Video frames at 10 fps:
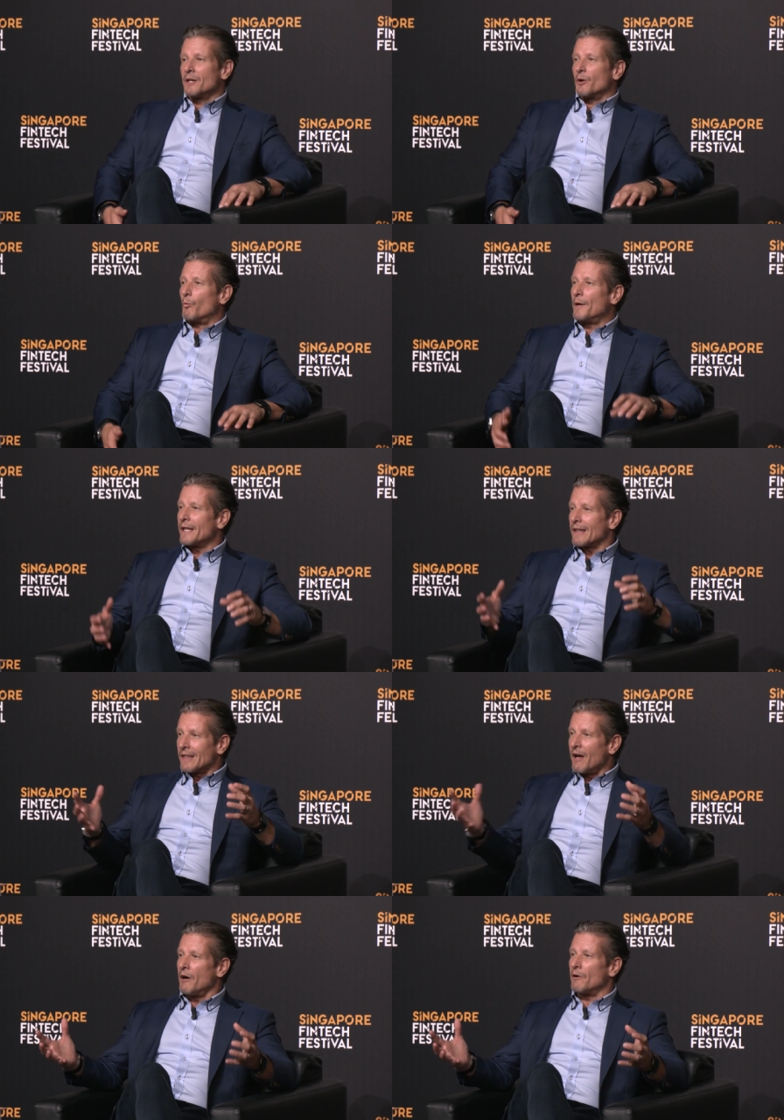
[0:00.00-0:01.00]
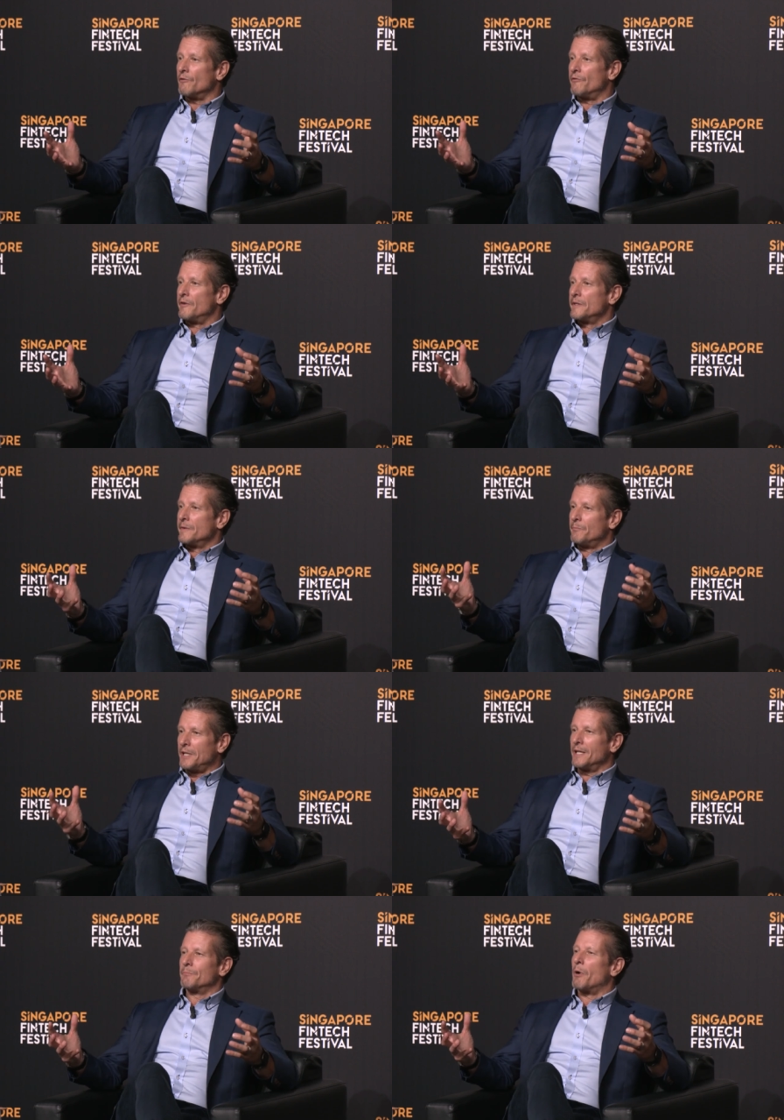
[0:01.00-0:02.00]
We love
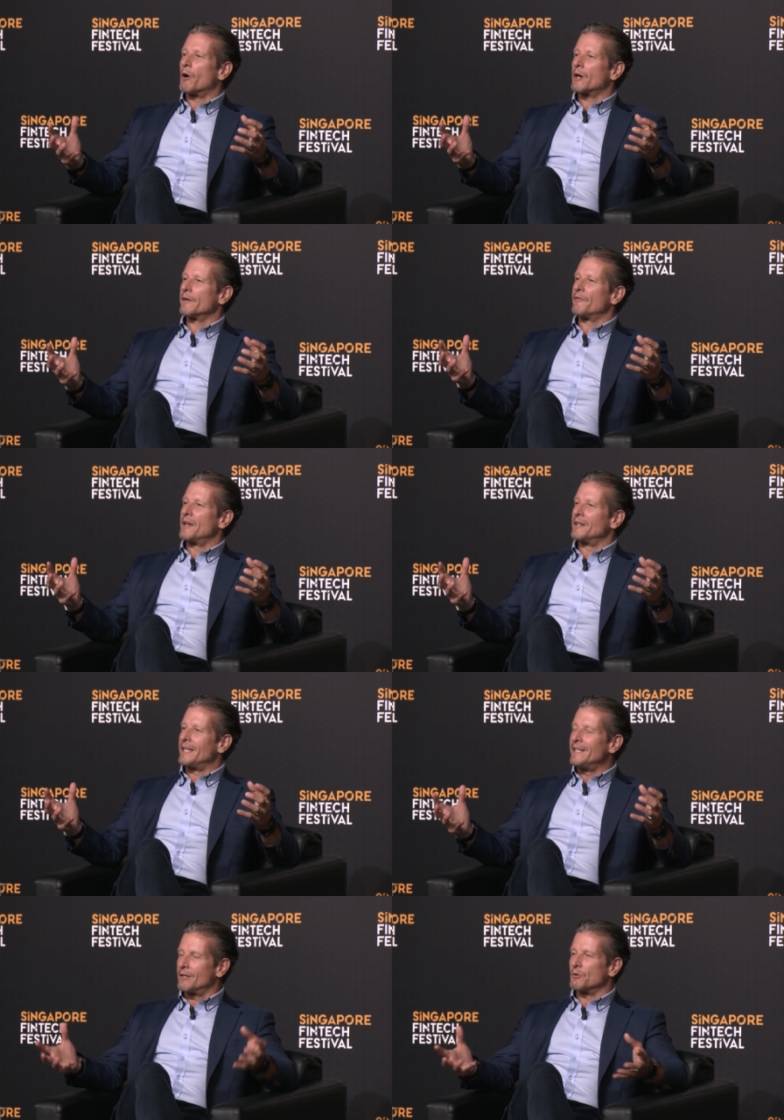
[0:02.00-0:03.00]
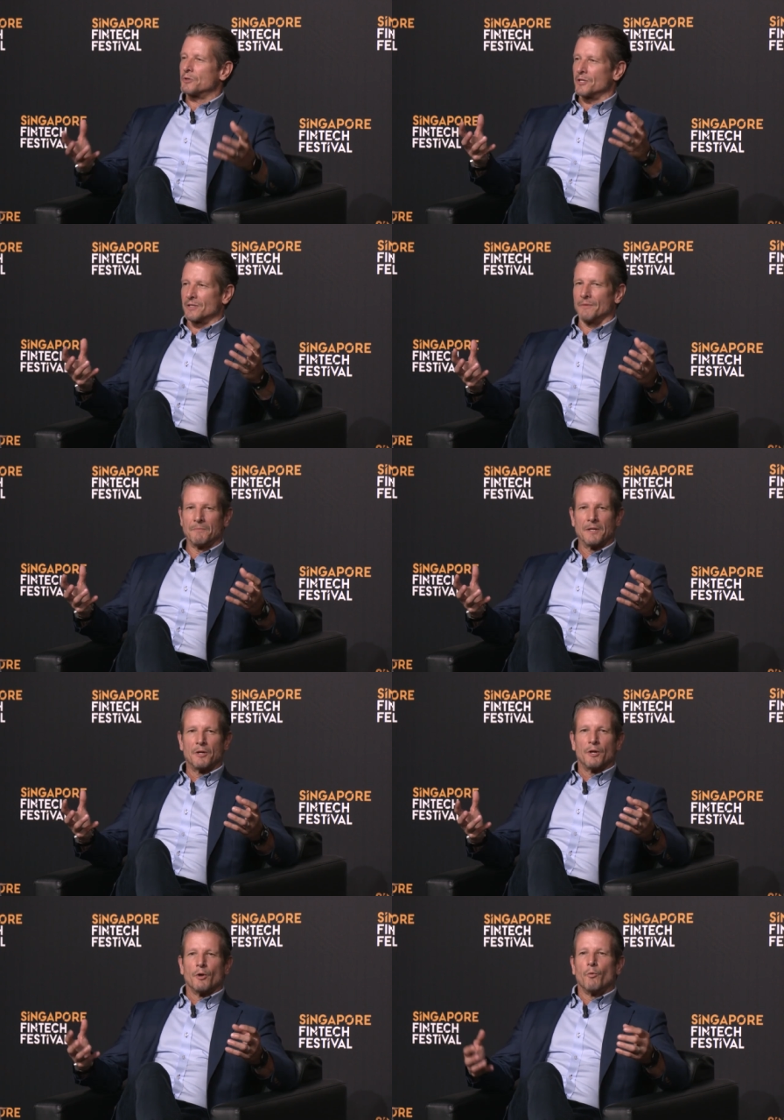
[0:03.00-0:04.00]
being part of an ecosystem.
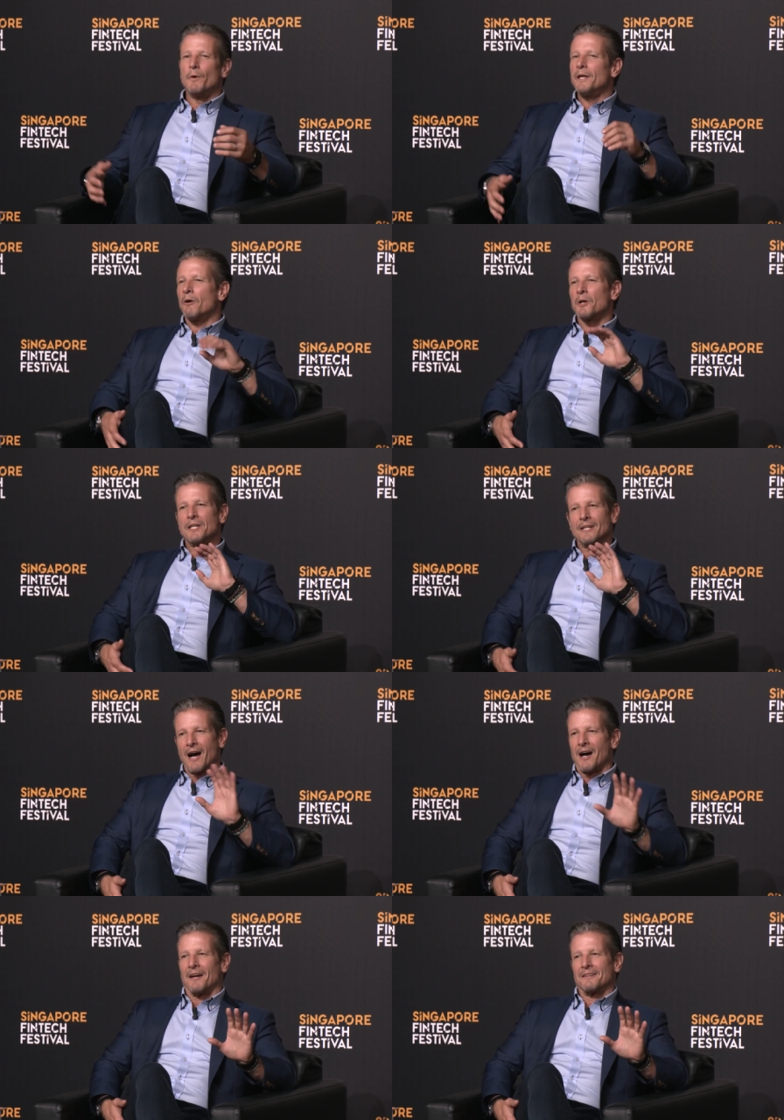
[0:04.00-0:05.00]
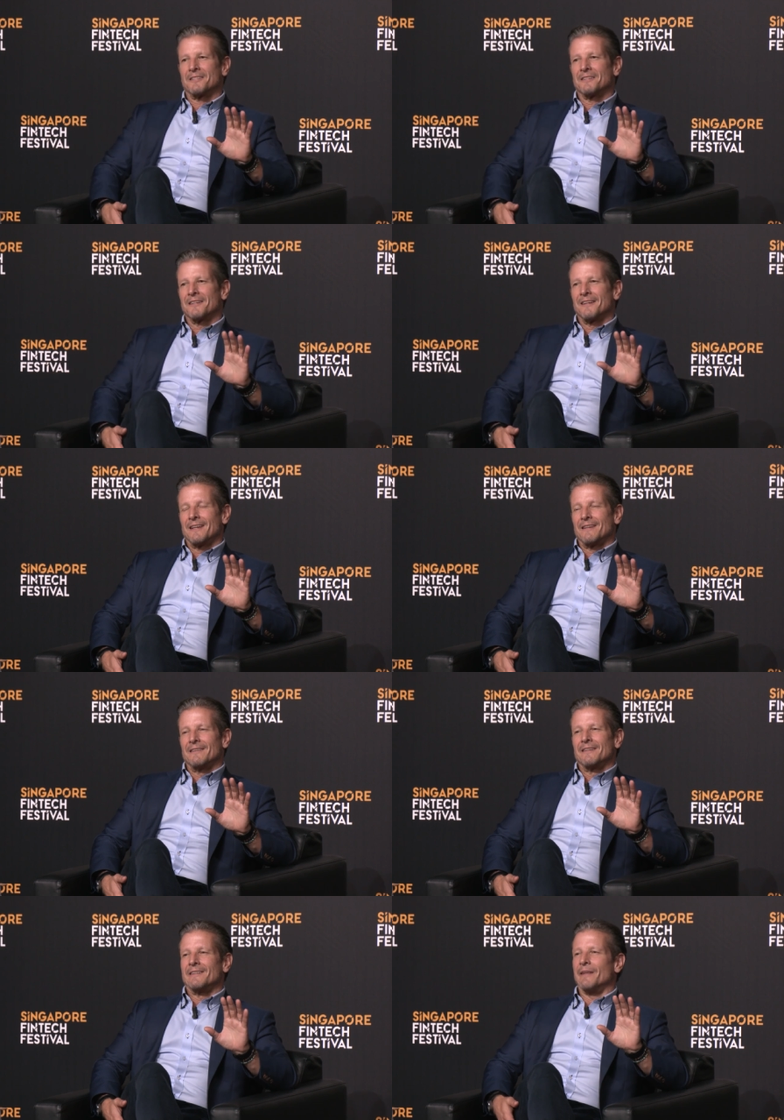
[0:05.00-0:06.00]
We are not
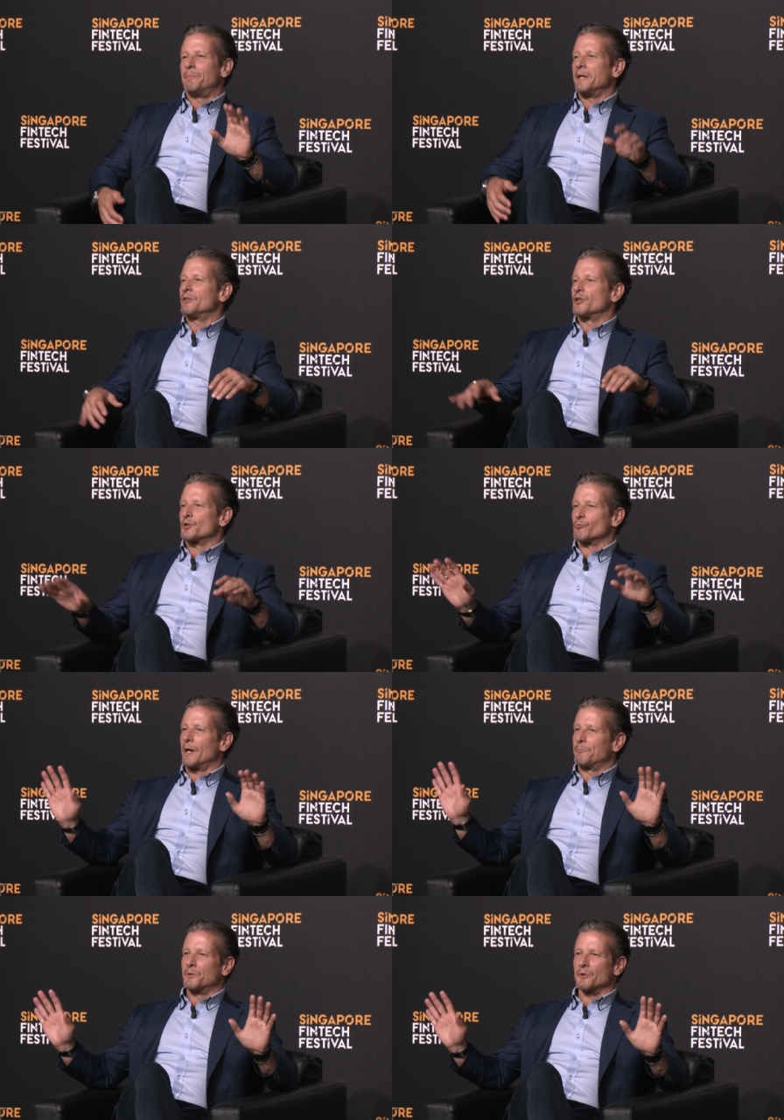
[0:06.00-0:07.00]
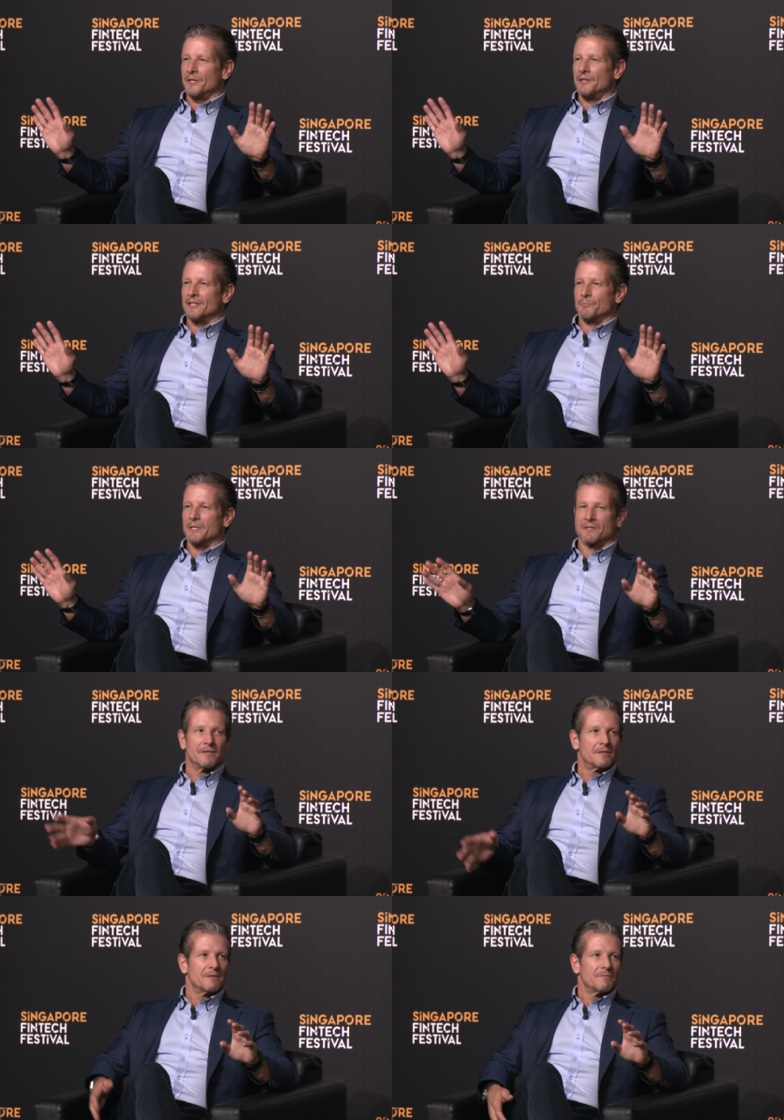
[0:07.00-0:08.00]
the big disruptor in this
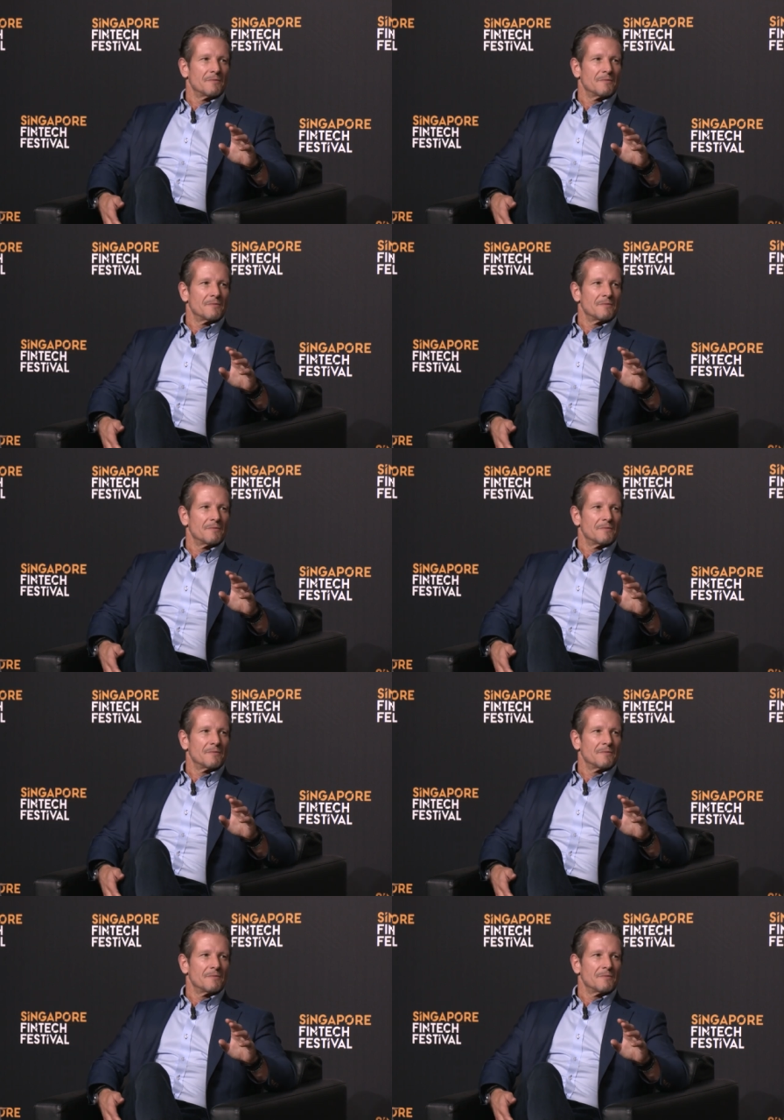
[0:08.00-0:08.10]
business.